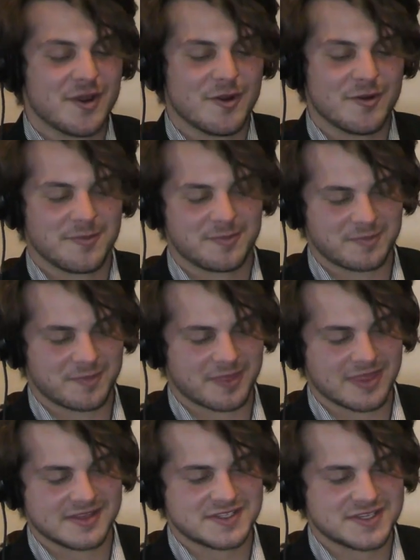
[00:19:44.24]

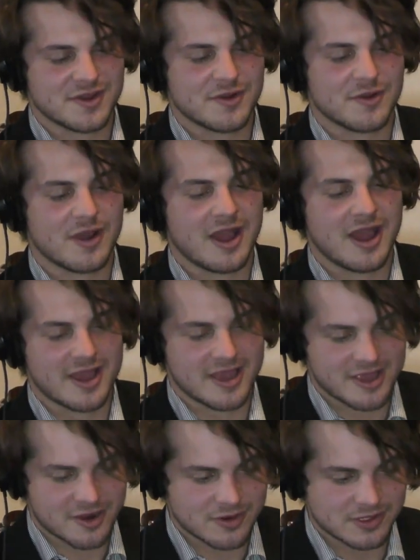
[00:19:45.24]
So
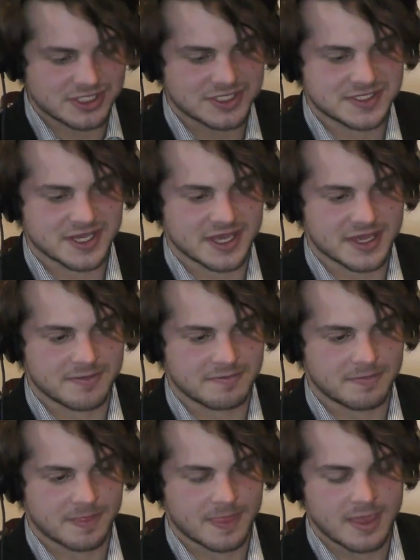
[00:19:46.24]
I hear what you're
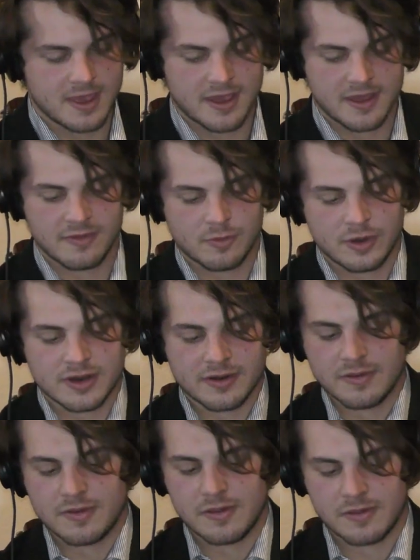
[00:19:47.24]
saying,
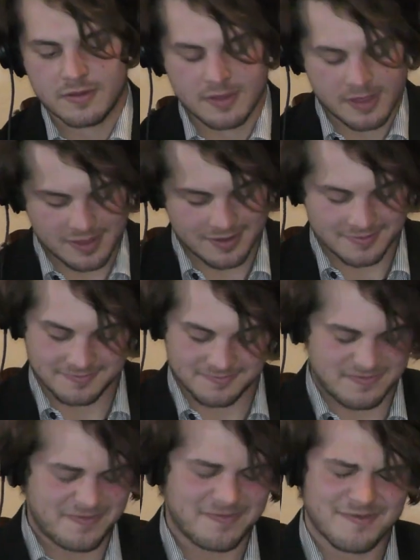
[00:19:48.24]
and then
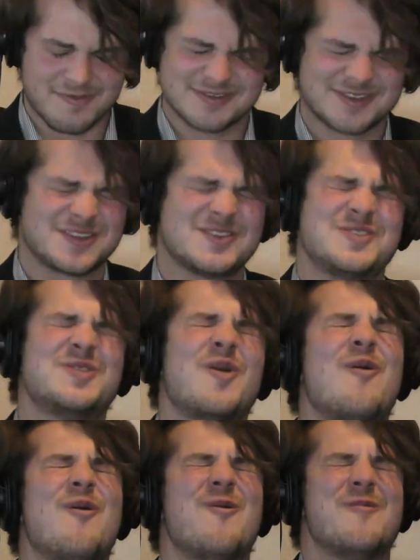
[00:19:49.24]

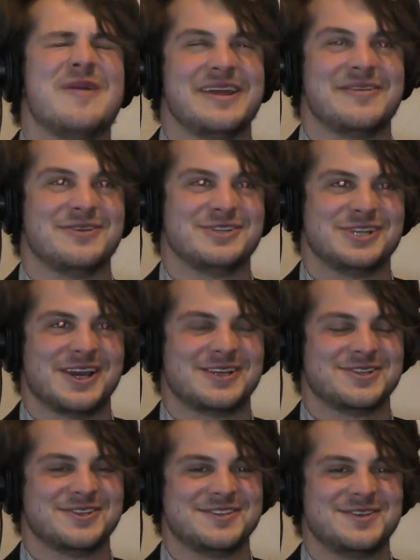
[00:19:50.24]
so many
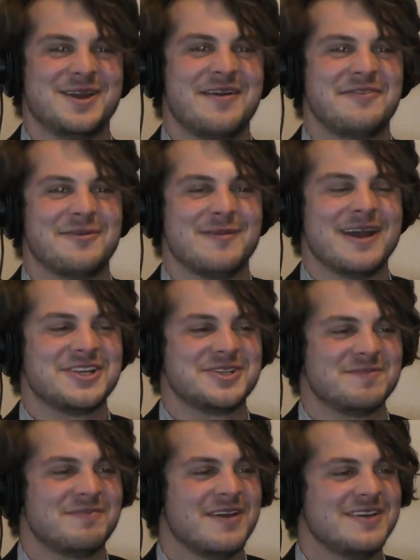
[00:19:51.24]
rejections. You have to
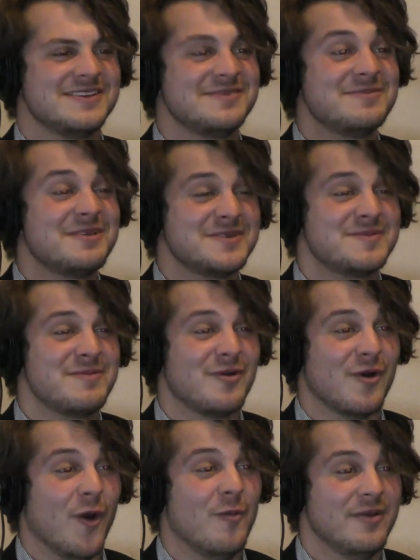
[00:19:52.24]
imagine,
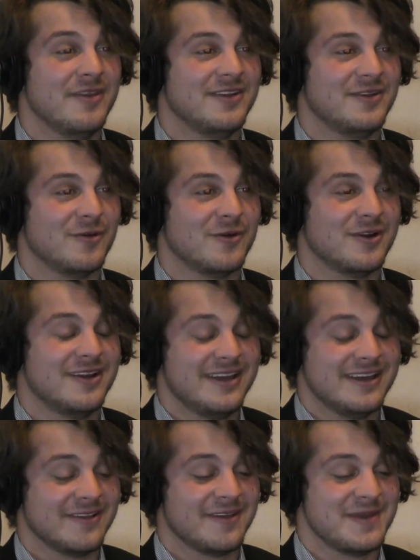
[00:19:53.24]
sometimes people open the
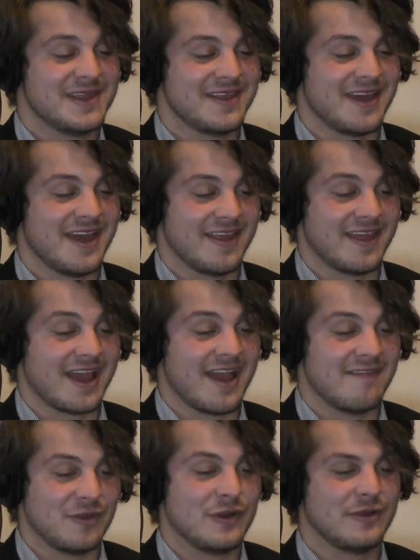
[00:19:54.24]
door, look at me
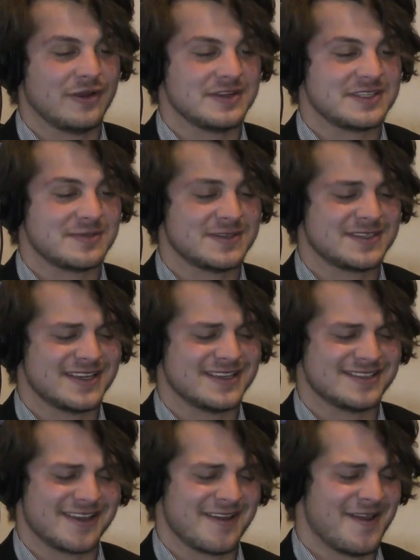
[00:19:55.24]
and like, I've literally heard
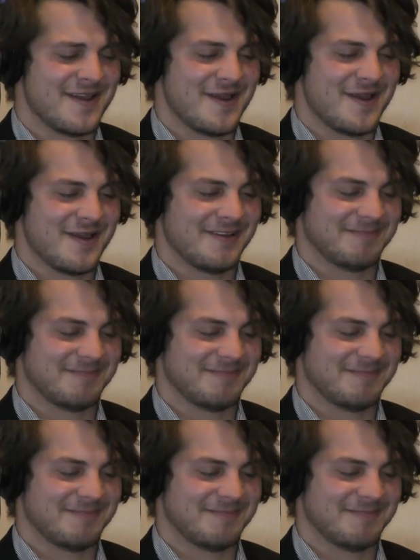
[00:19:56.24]
someone say, it's like,